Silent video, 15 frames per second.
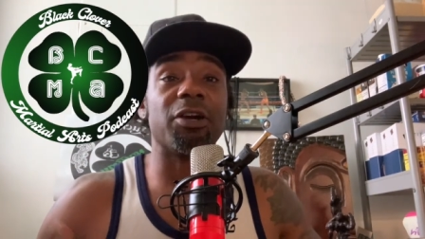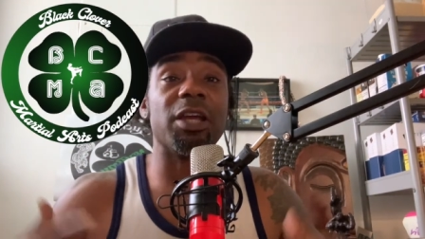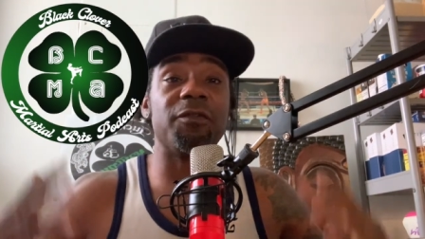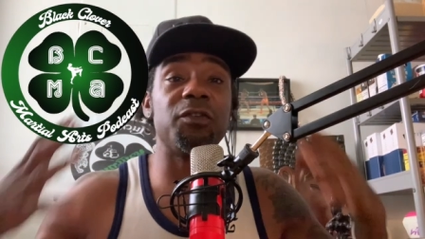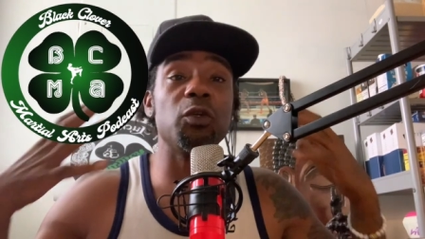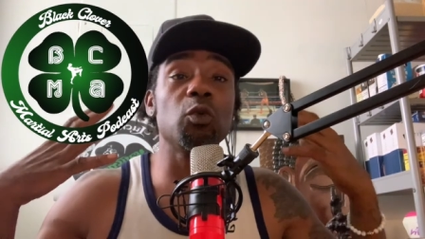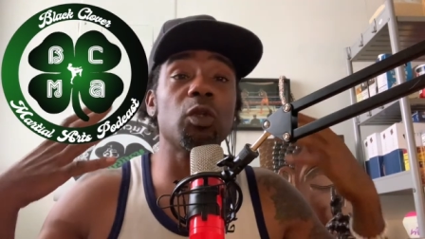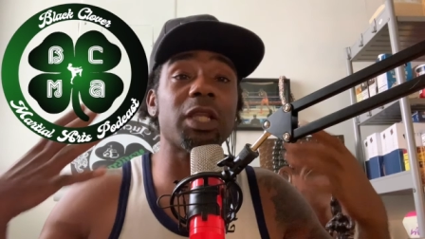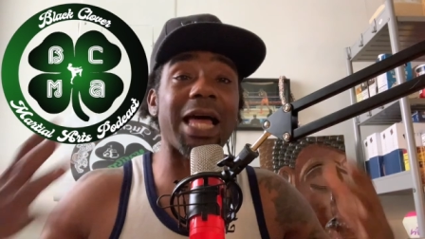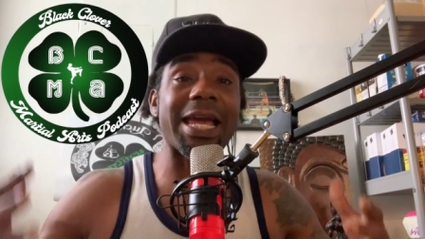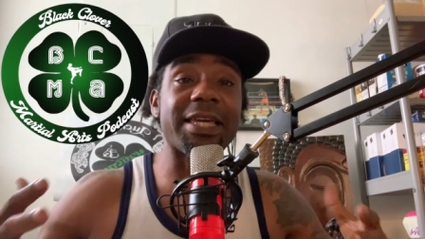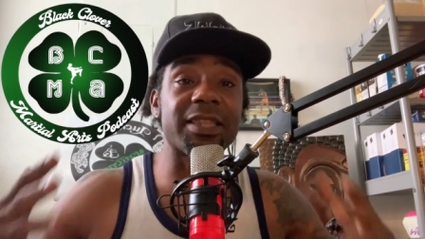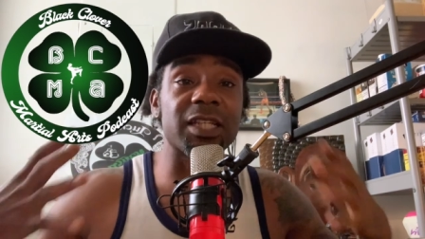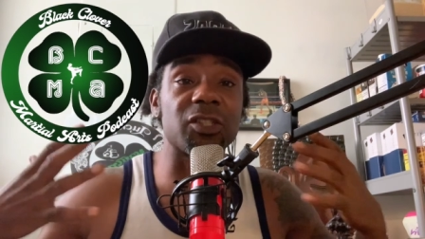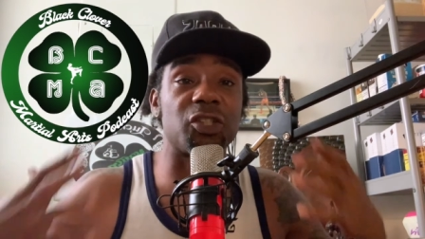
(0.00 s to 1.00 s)
If you
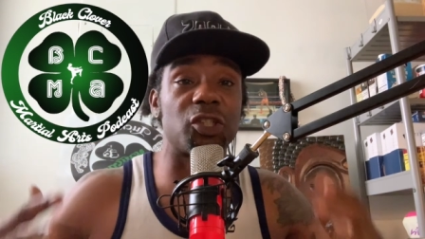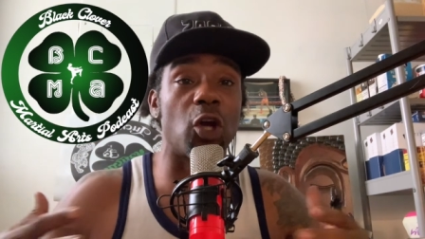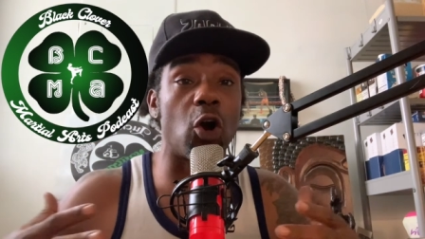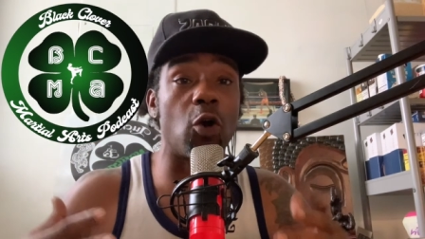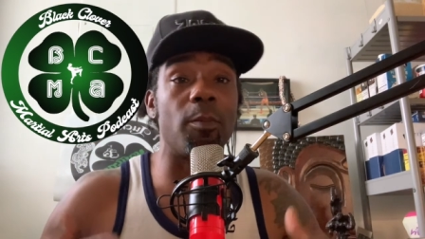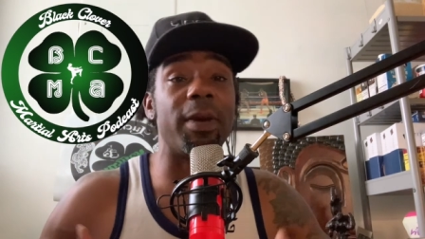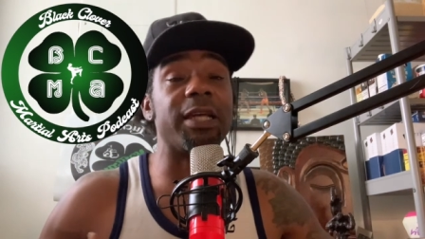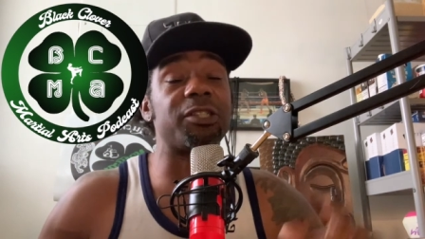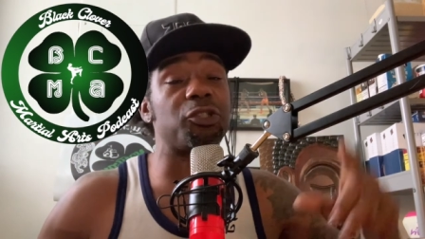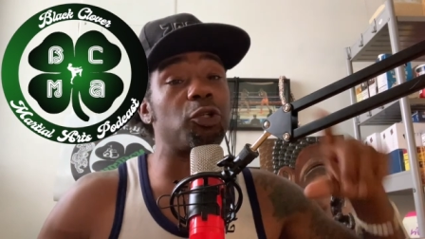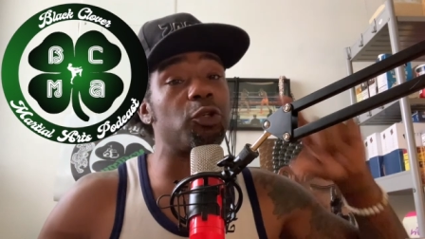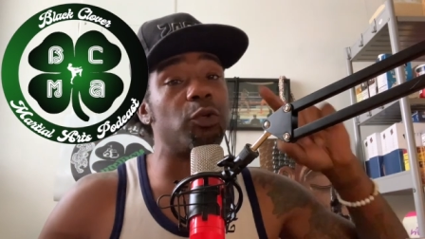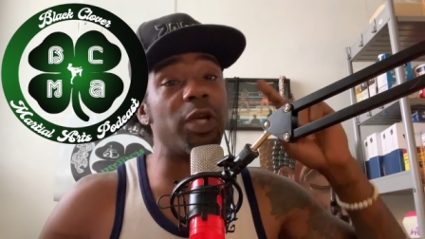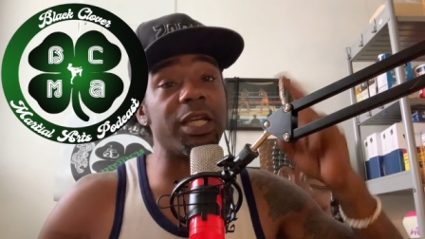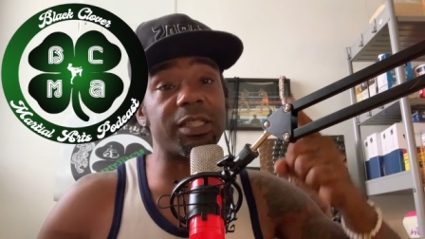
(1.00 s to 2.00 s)
like the show, make sure
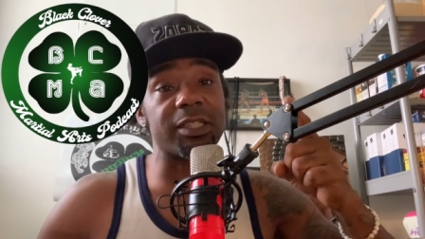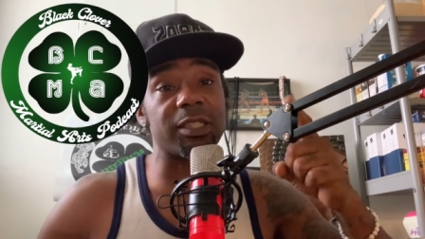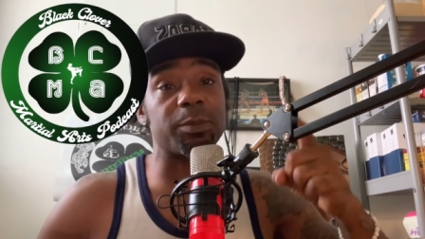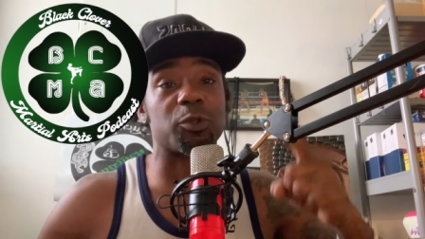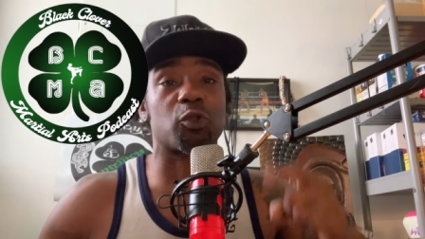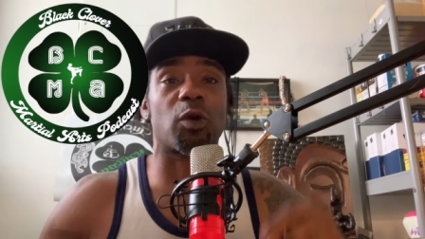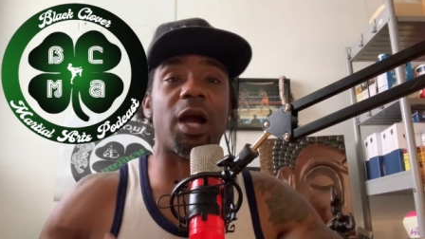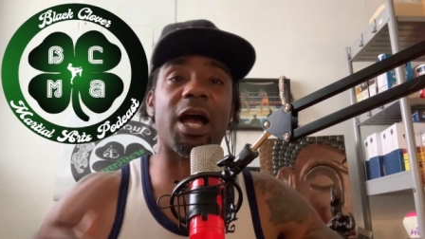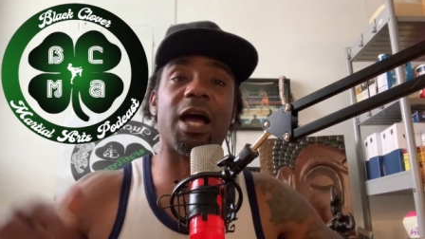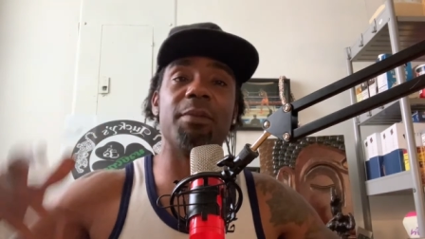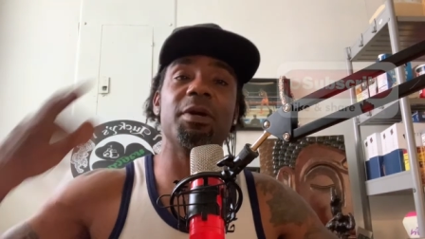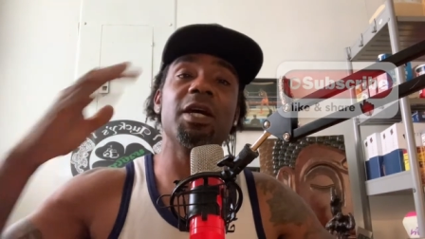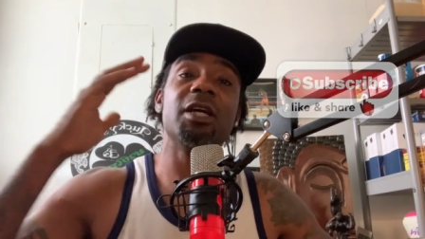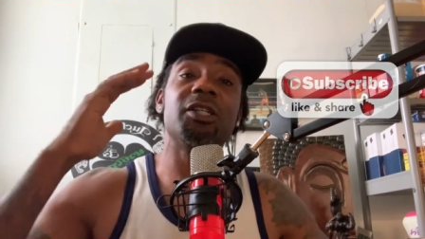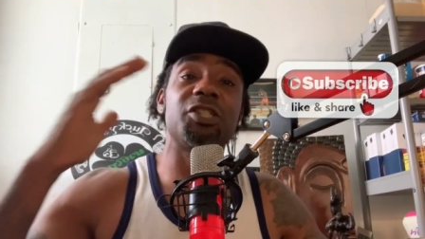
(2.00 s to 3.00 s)
you hit the
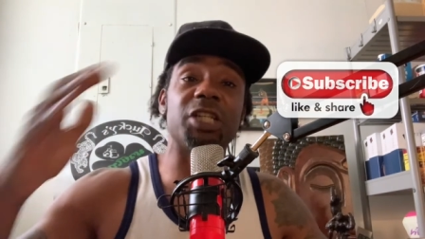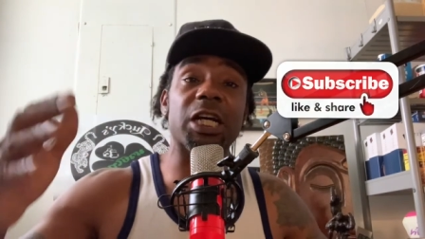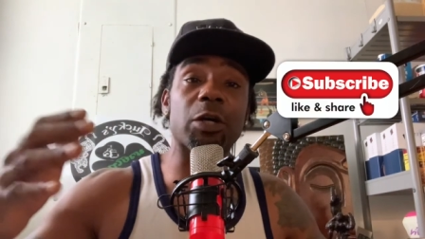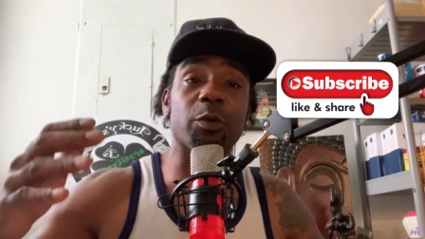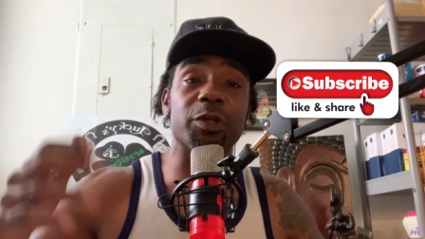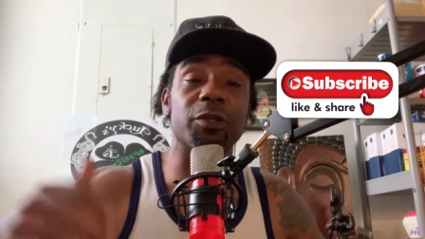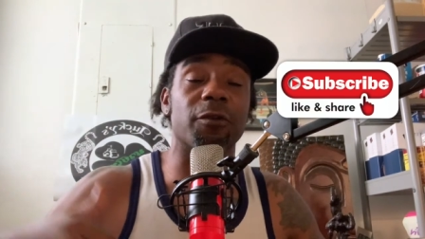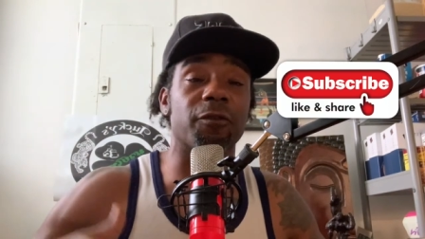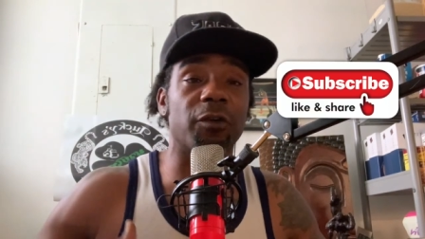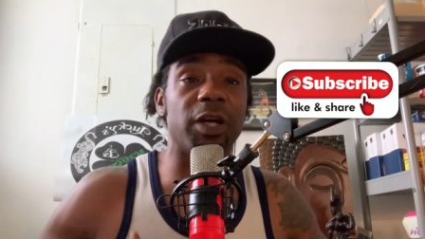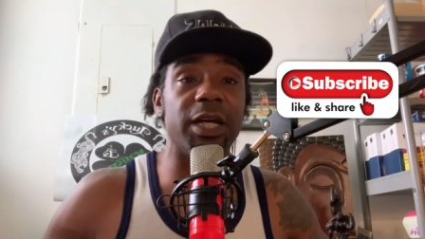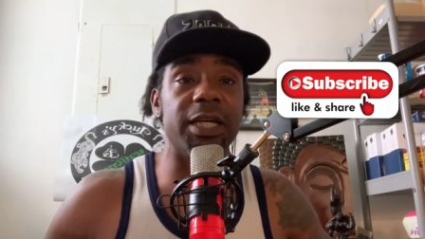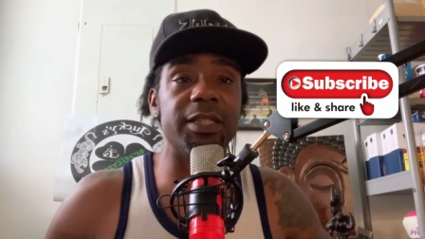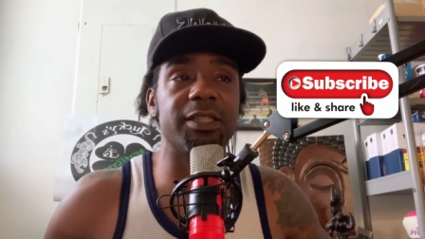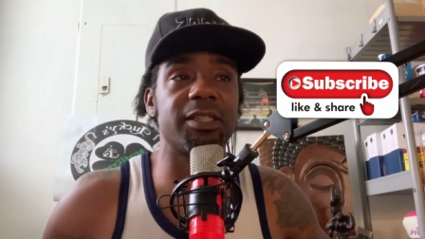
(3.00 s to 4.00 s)
subscribe, share with your
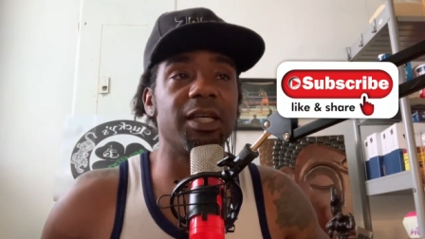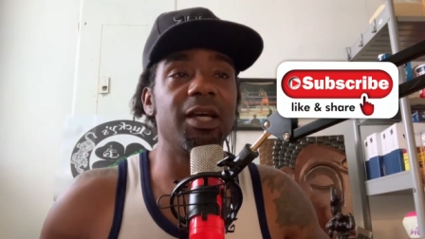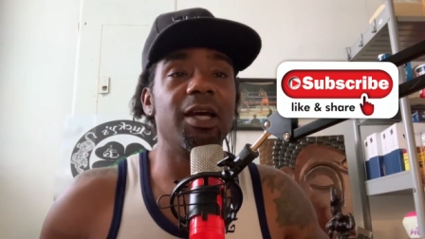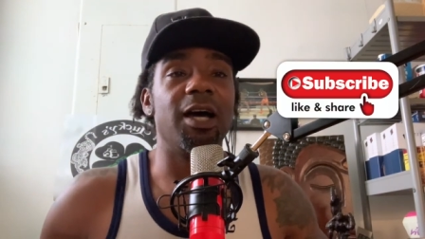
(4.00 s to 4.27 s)
friends.